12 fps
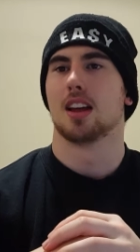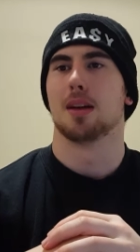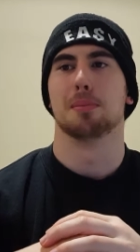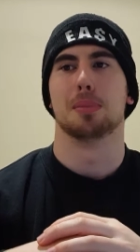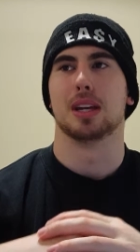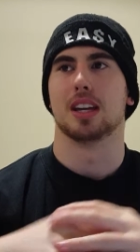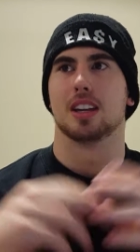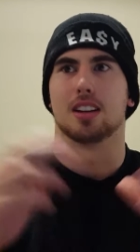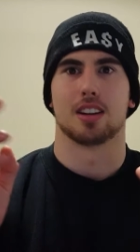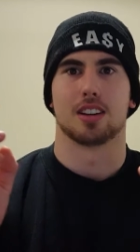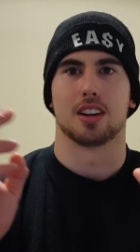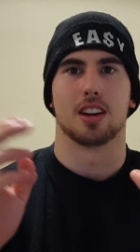and being,
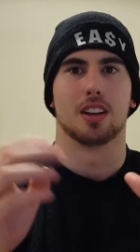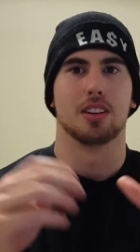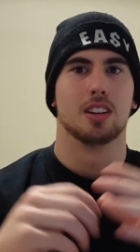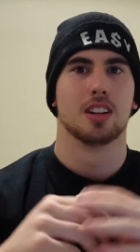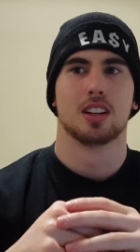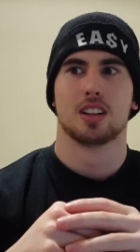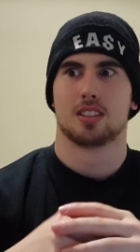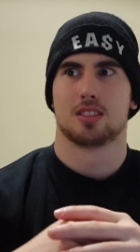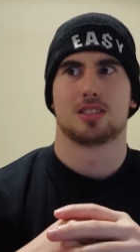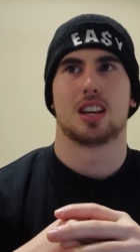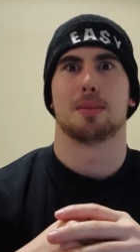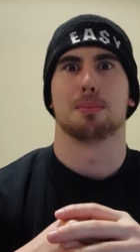I don't know,
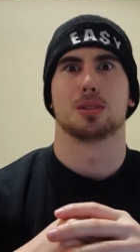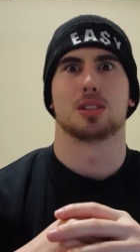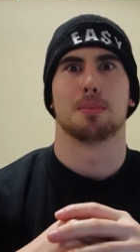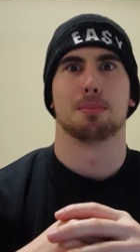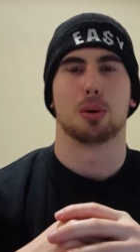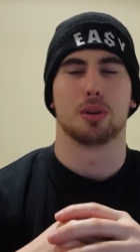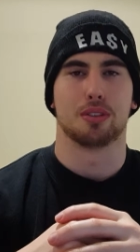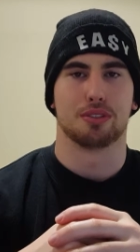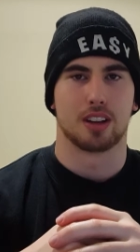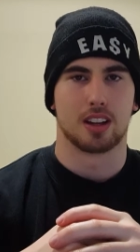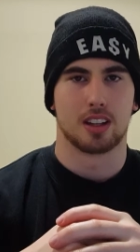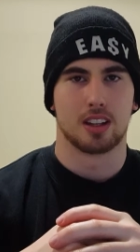ten percent body
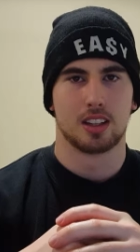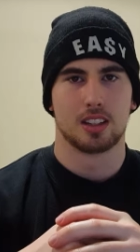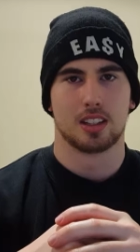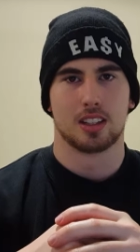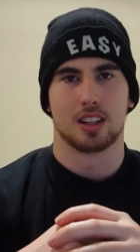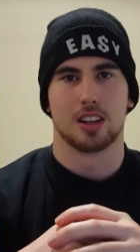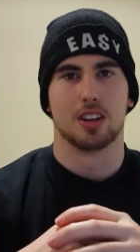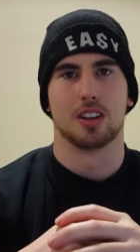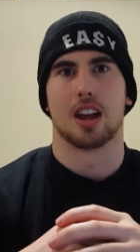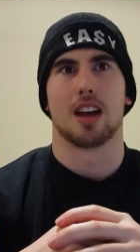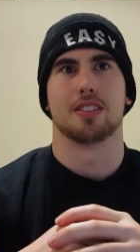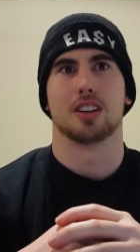fat
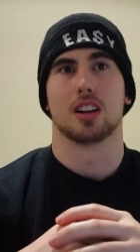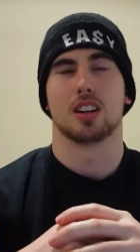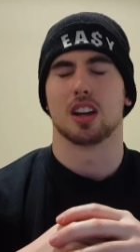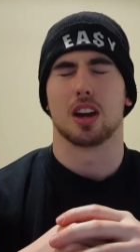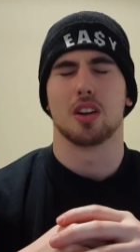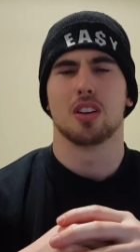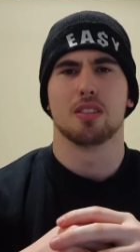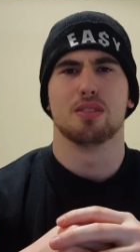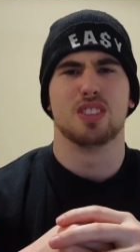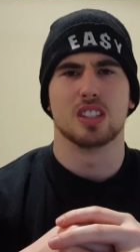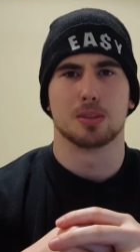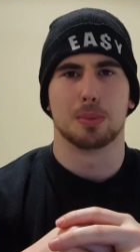and having, you know,
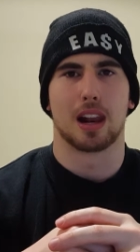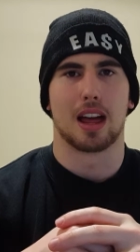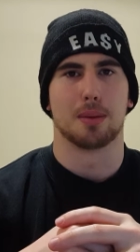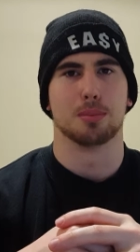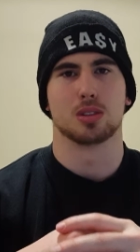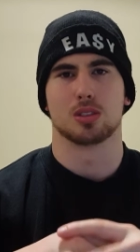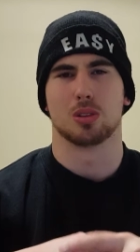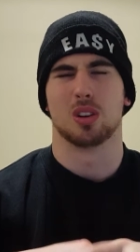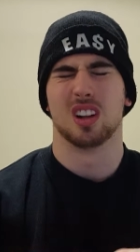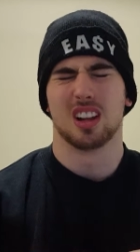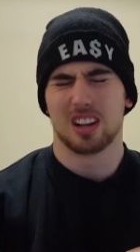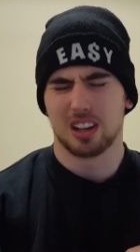visible abs or
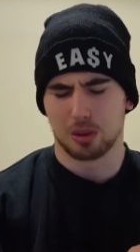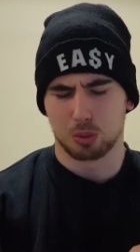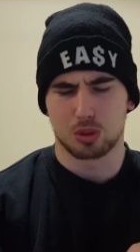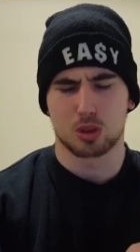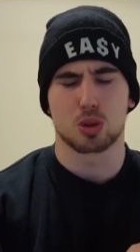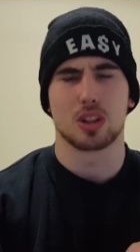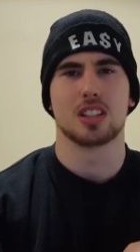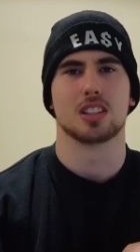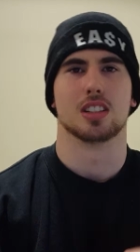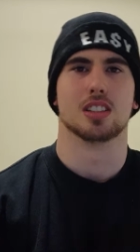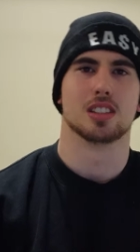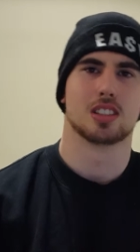little
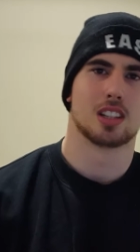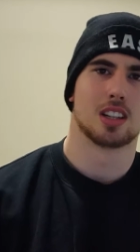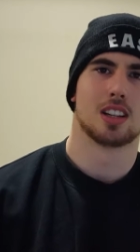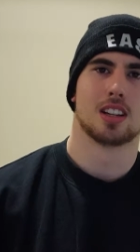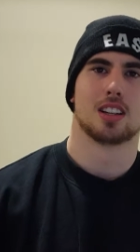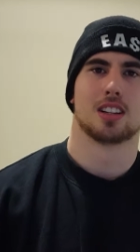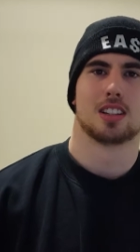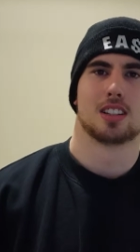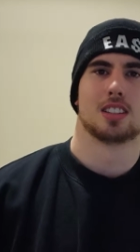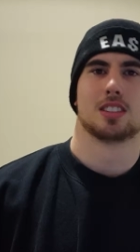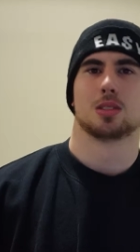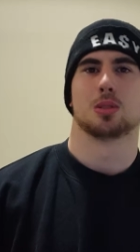creases.
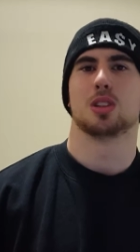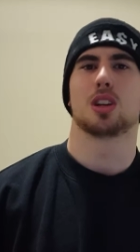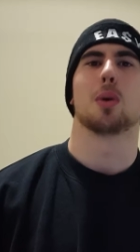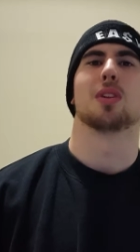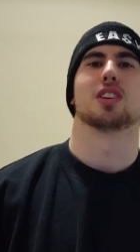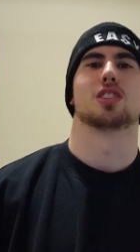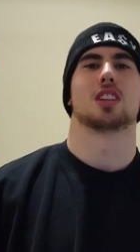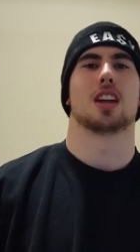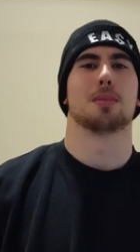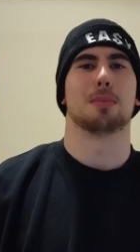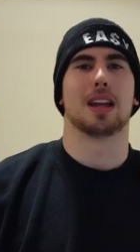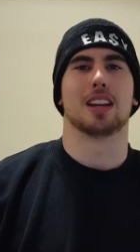Where you go on the
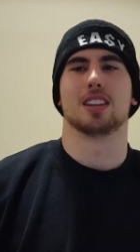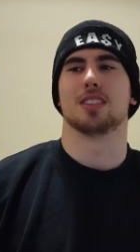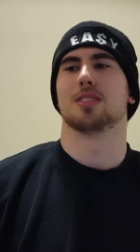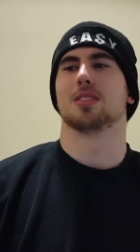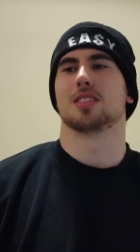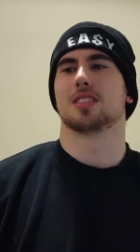sunbed and you